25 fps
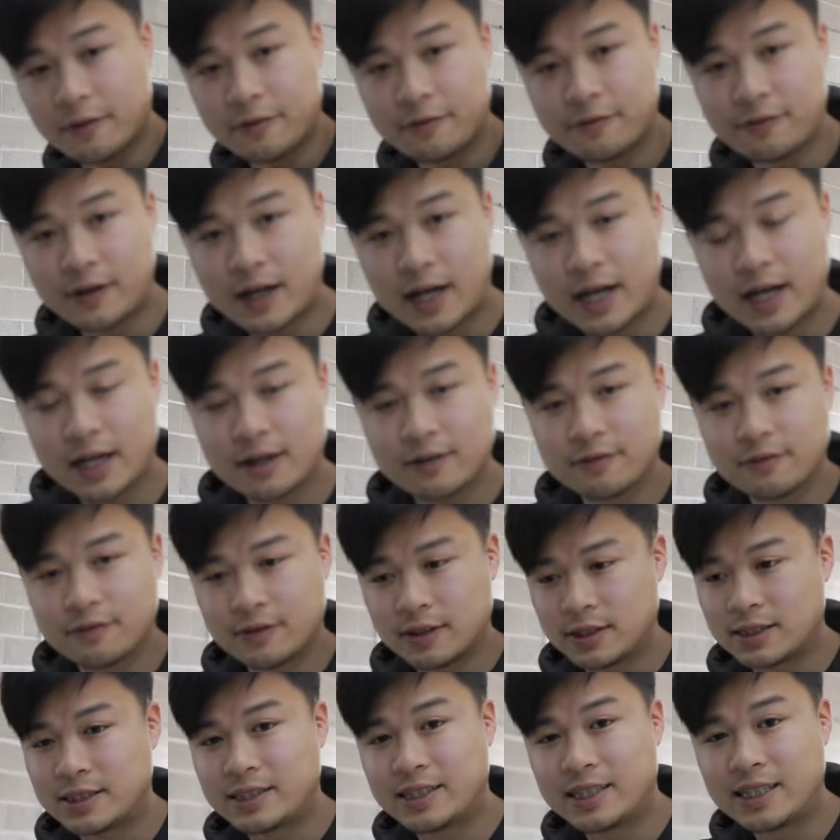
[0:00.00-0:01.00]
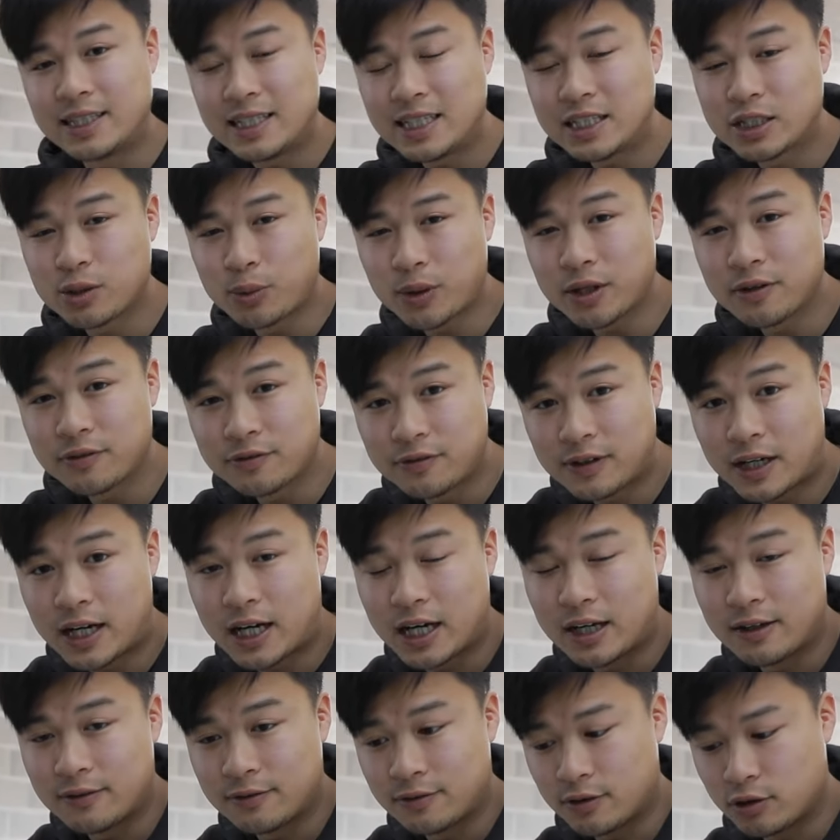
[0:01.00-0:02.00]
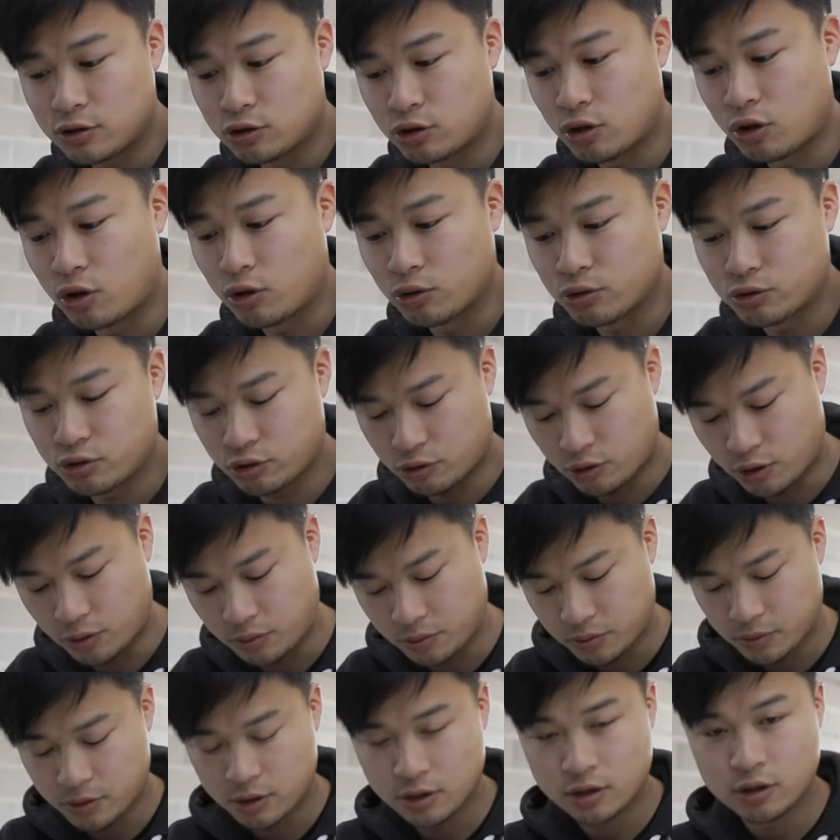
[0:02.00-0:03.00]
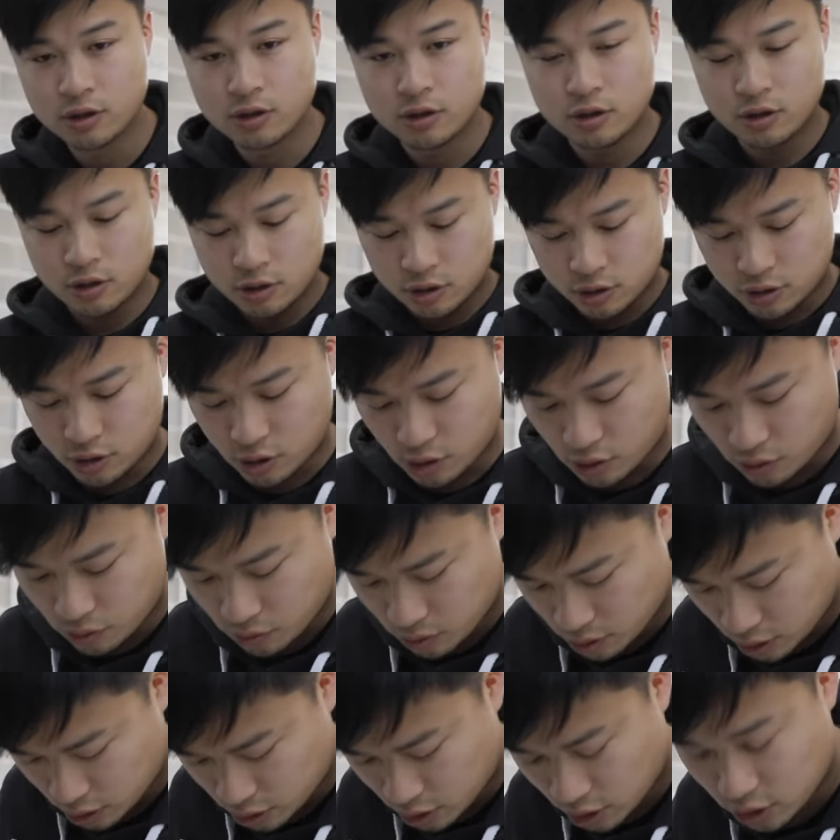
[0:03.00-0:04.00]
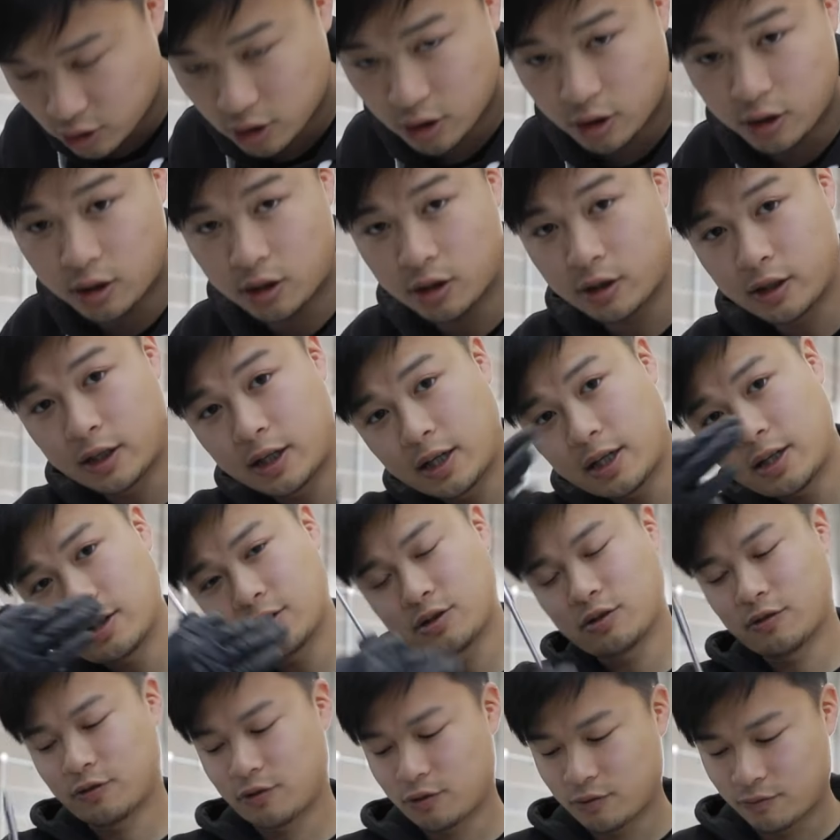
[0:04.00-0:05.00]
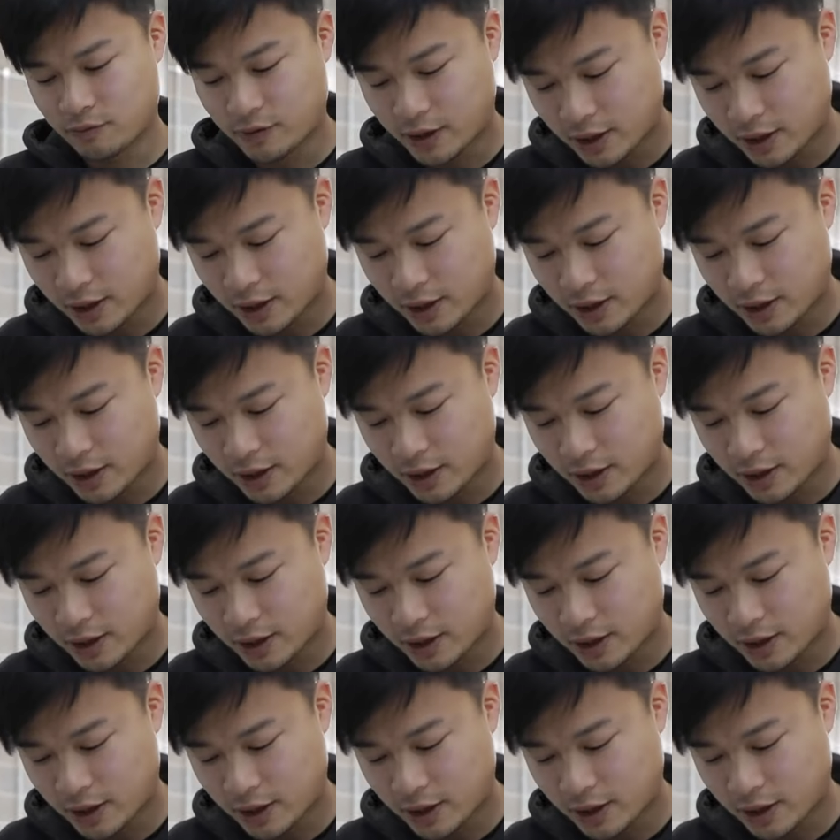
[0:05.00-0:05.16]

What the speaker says: 5 C205 torque screw. So they're dotted along here, so come